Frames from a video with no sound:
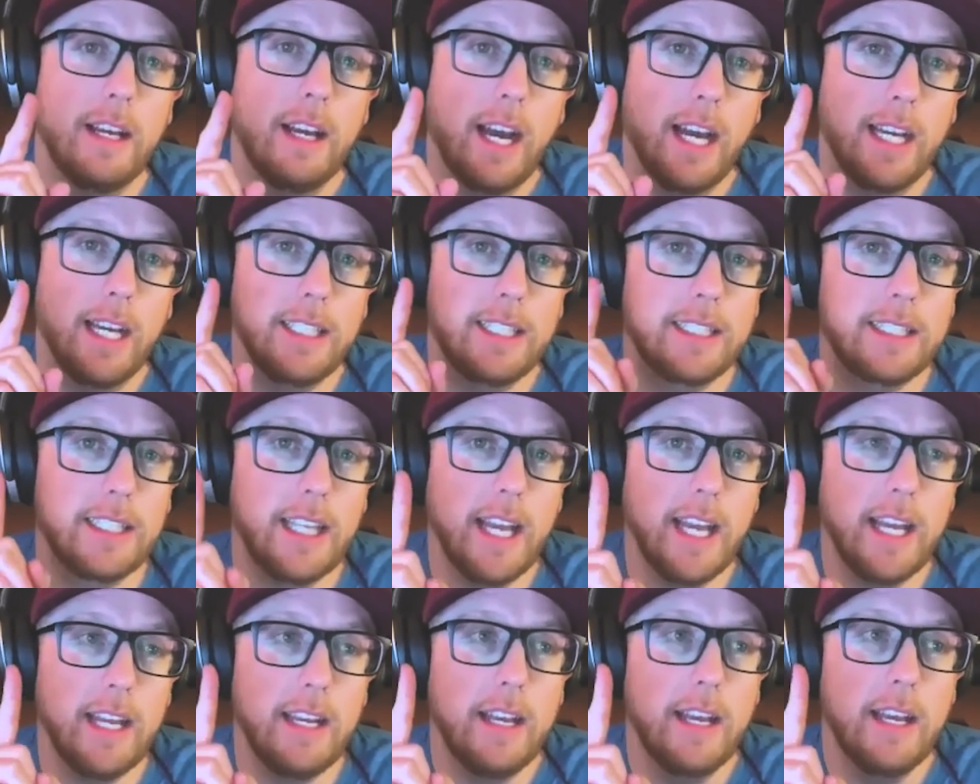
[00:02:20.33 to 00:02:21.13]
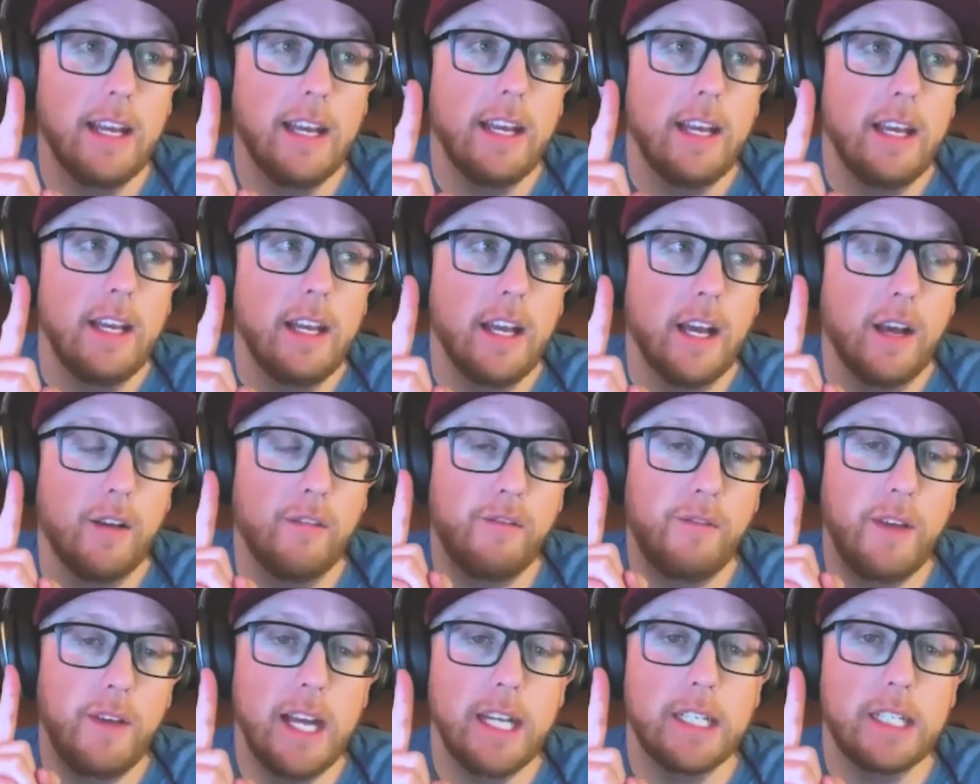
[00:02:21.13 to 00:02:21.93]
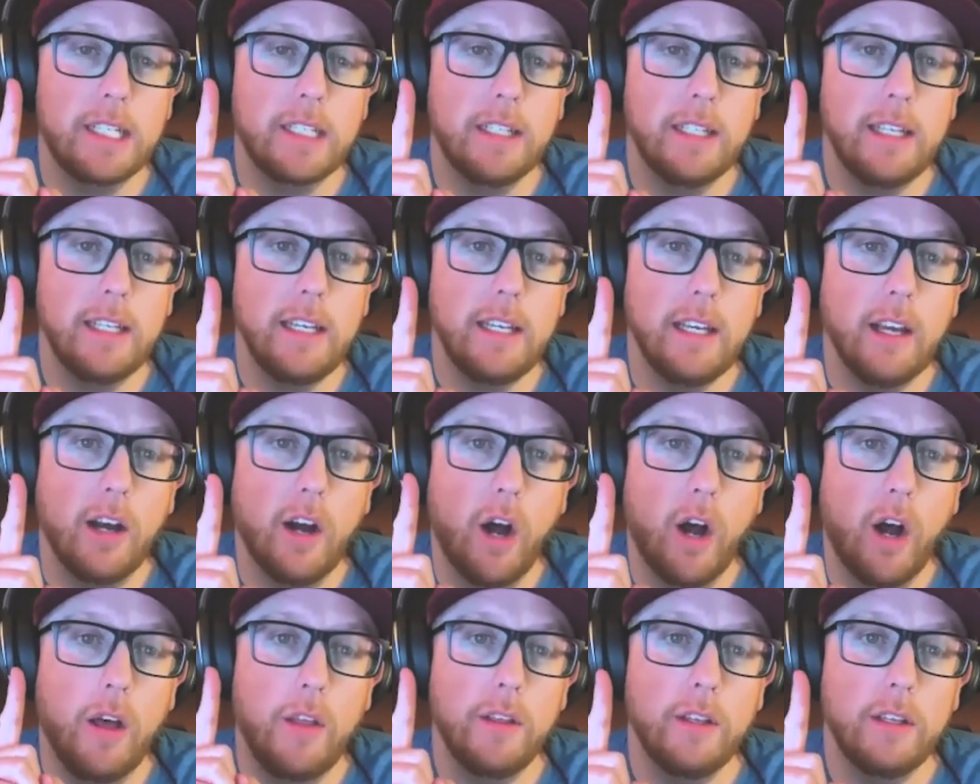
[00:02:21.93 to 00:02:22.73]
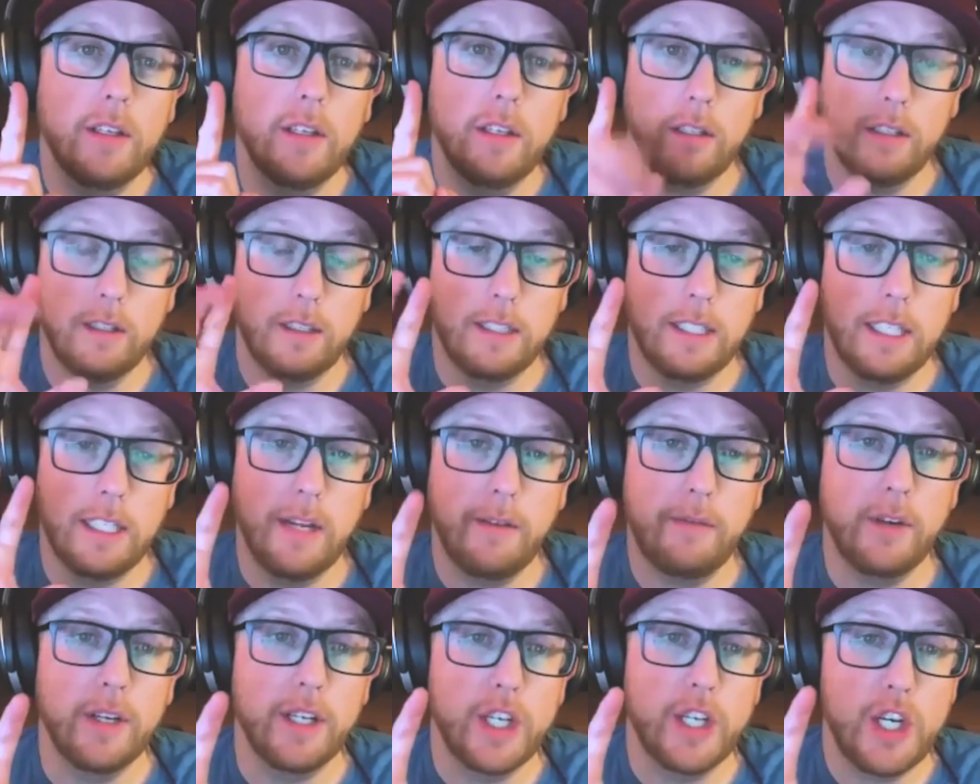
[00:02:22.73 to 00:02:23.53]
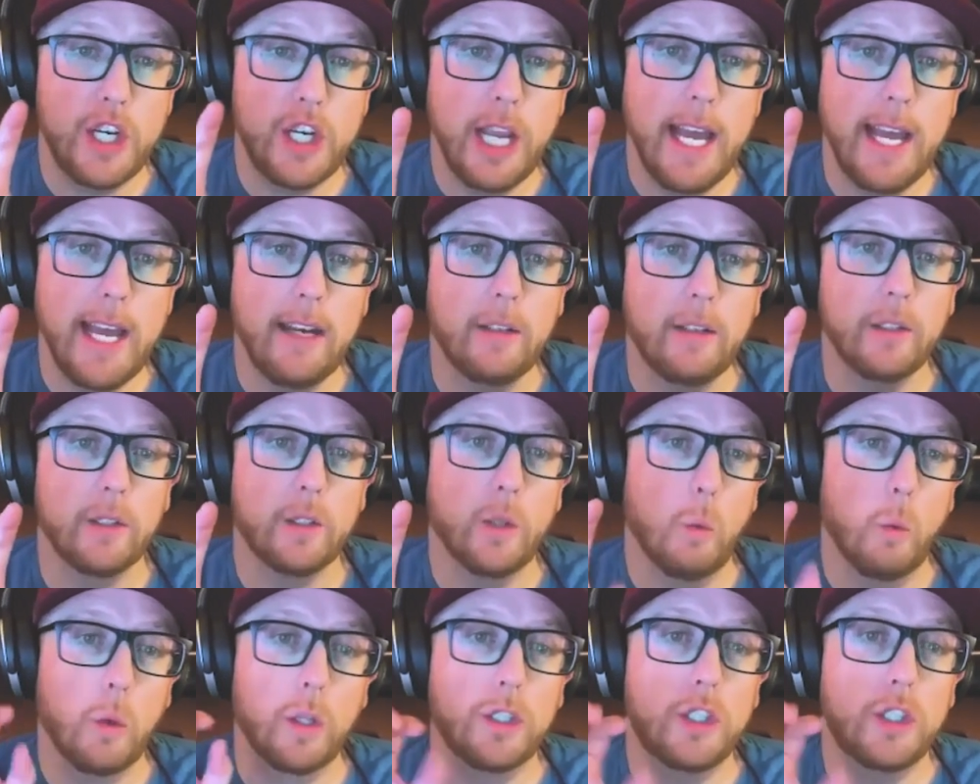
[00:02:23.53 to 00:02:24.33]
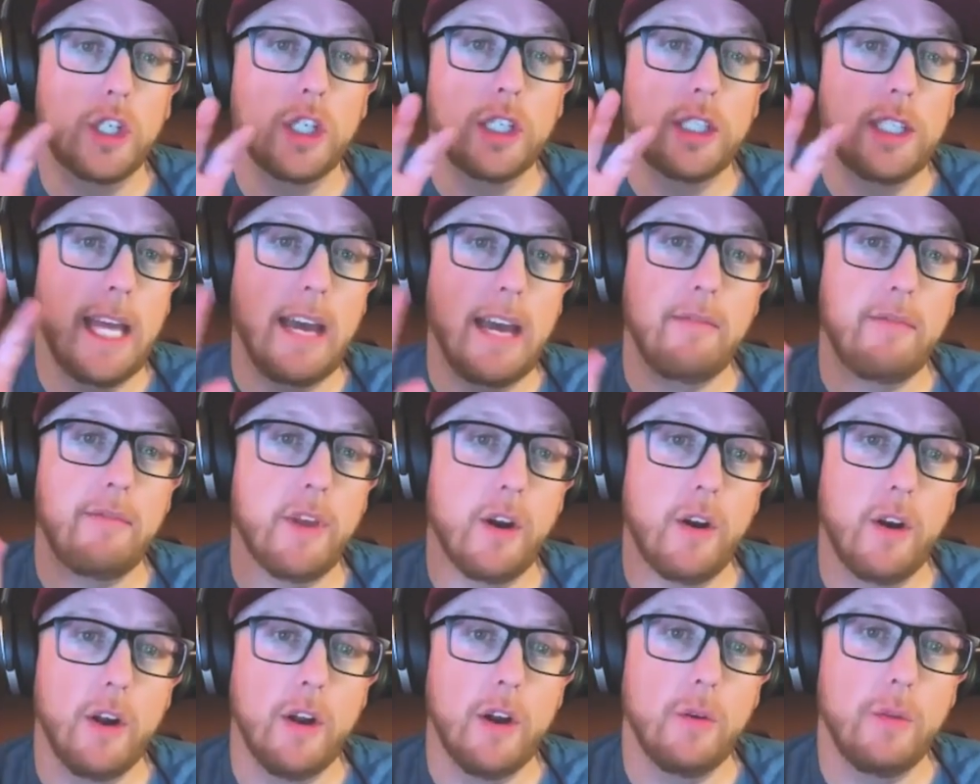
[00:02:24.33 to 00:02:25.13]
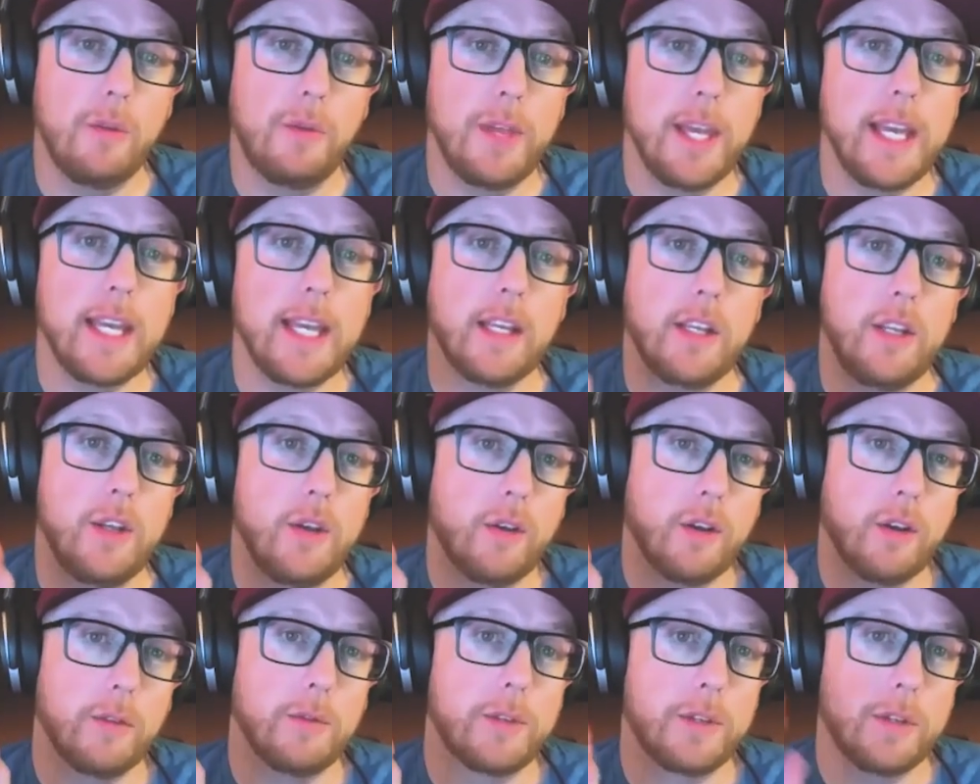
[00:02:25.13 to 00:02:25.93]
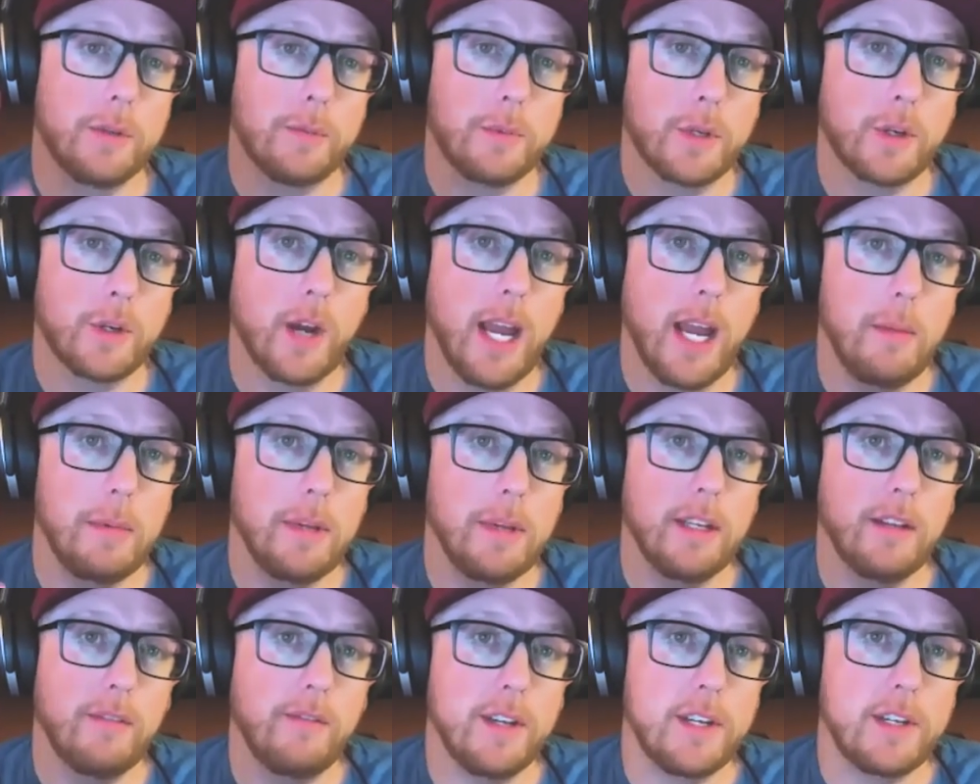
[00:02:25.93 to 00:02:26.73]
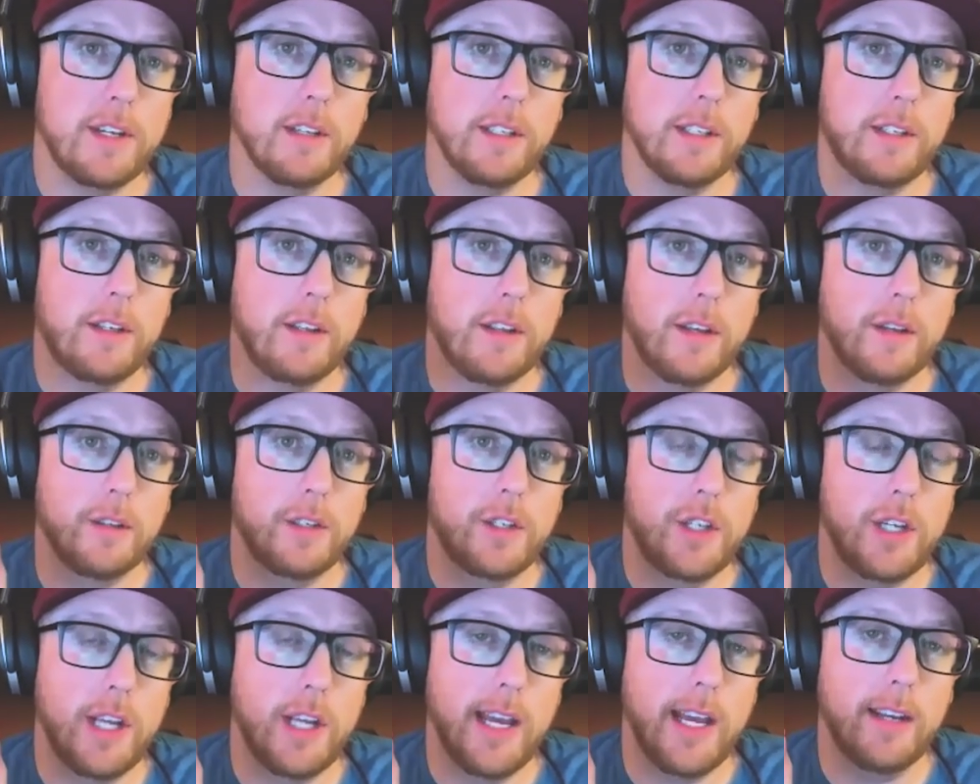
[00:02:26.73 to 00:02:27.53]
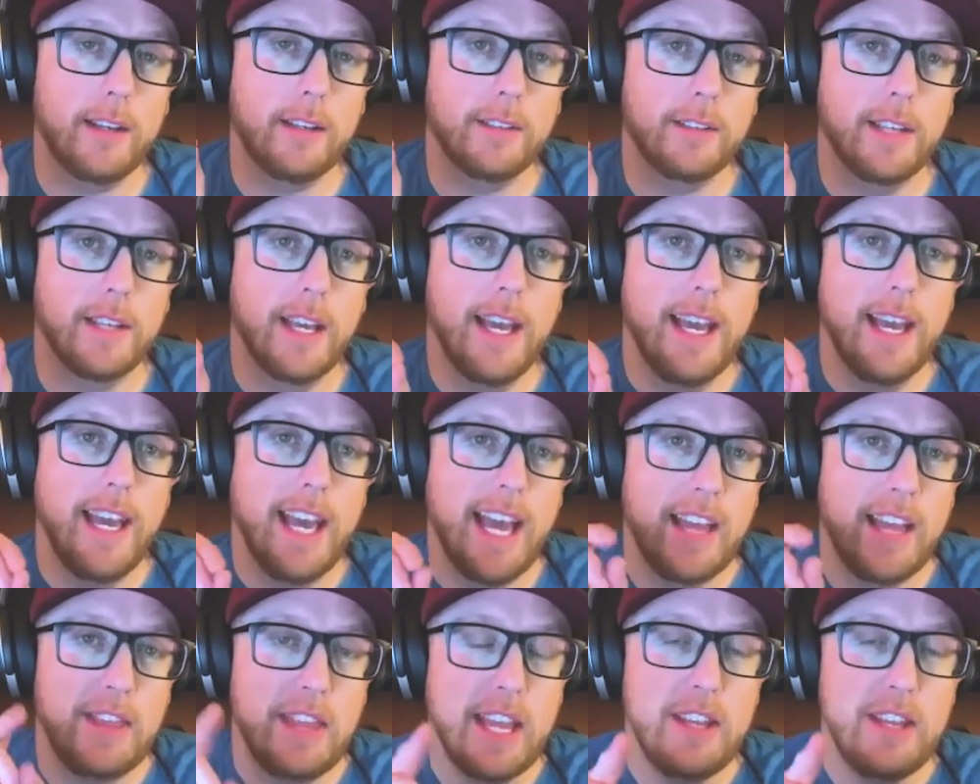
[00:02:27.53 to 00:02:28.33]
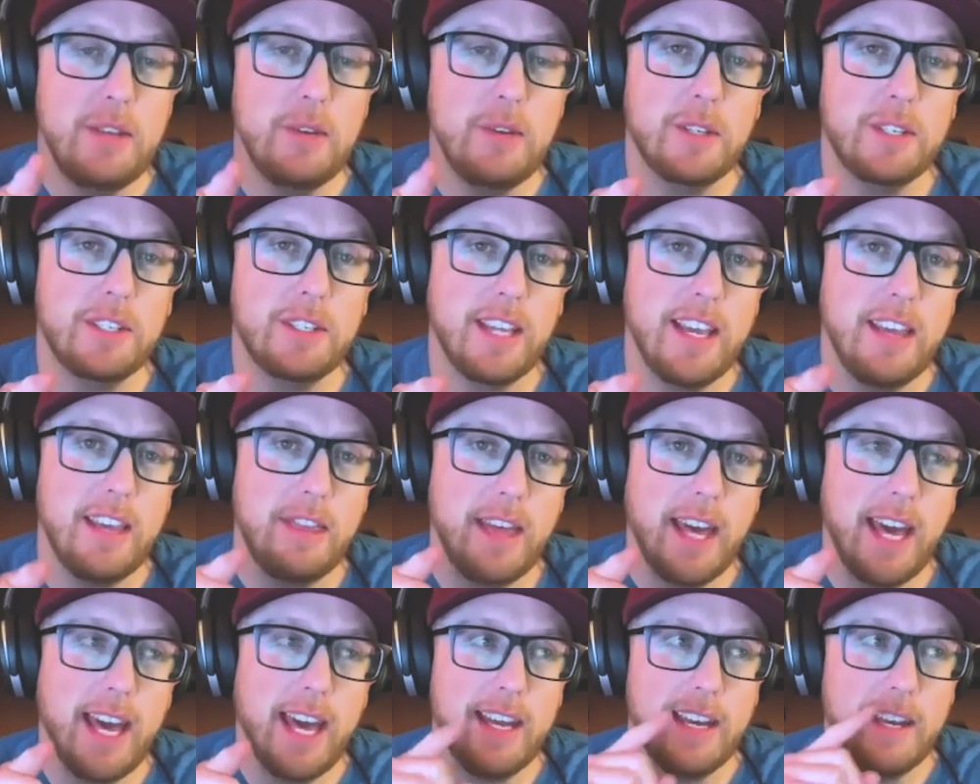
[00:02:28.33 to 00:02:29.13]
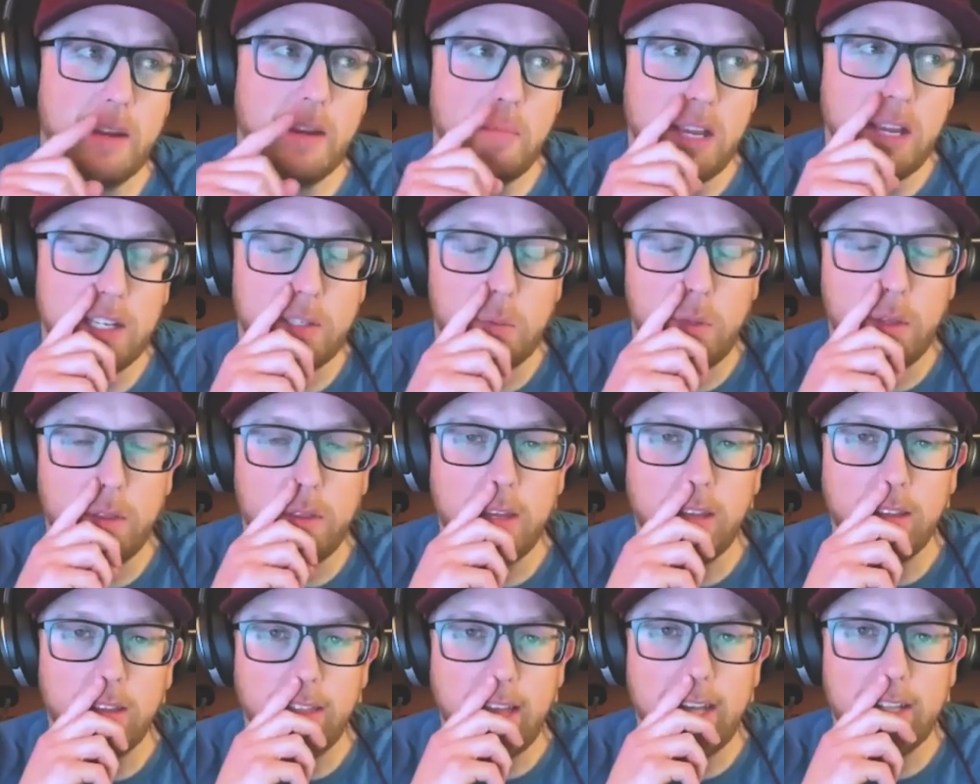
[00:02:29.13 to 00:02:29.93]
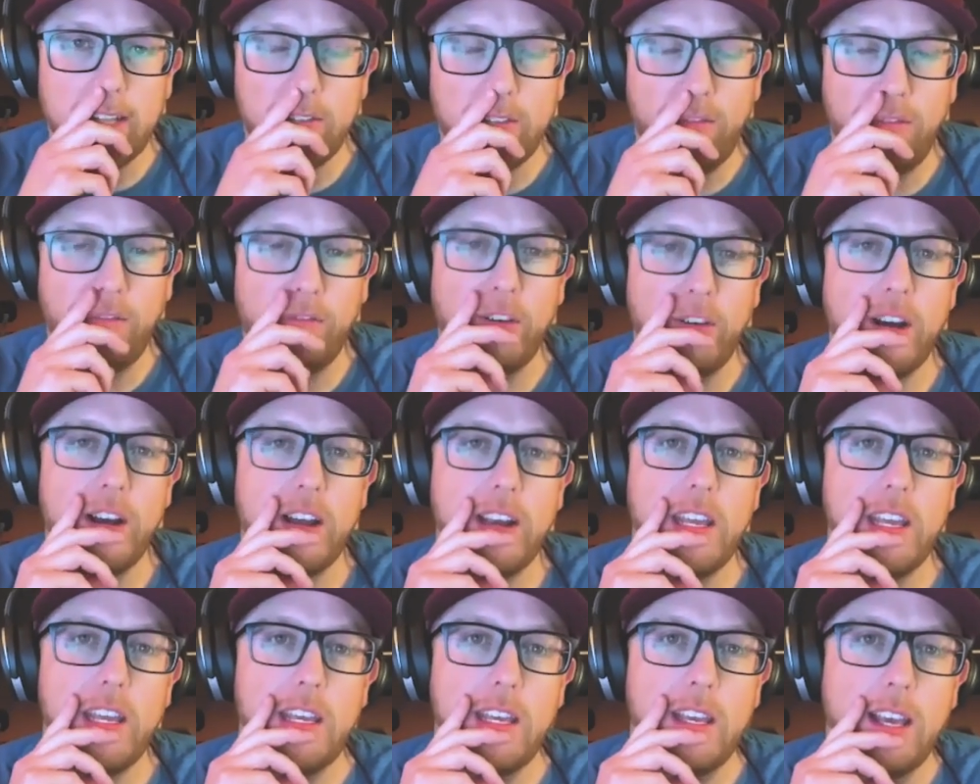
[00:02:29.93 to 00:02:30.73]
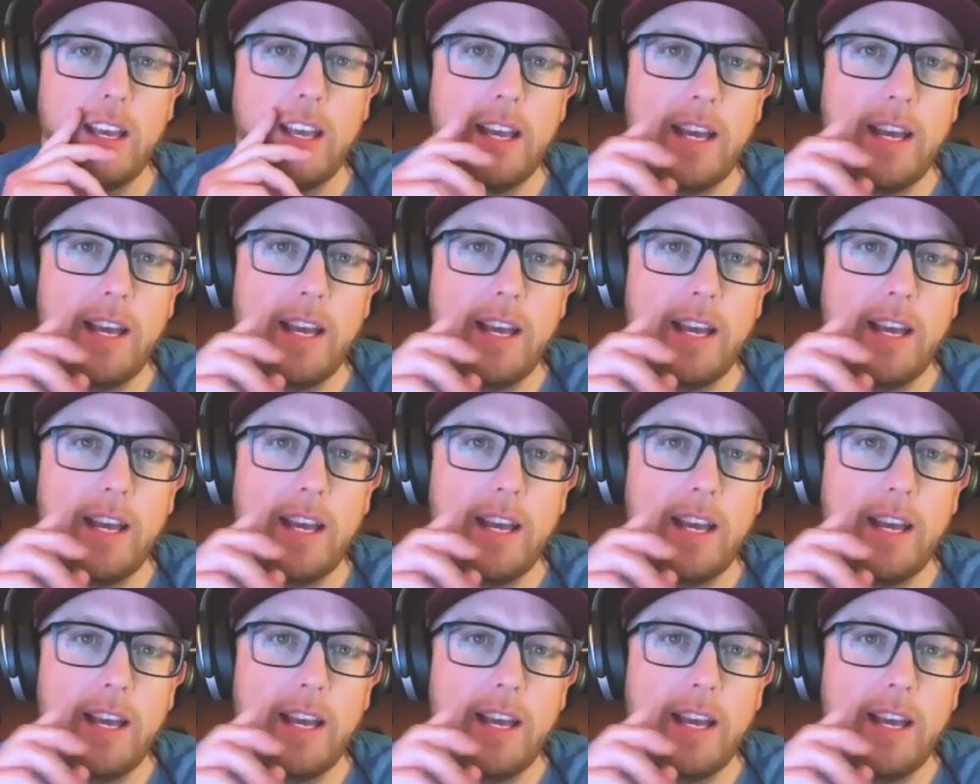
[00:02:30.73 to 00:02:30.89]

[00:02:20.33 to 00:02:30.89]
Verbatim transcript: I said eventually all the different channels will just have their own thing and you can subscribe individually to those channels and then you say that and it makes me think that's funny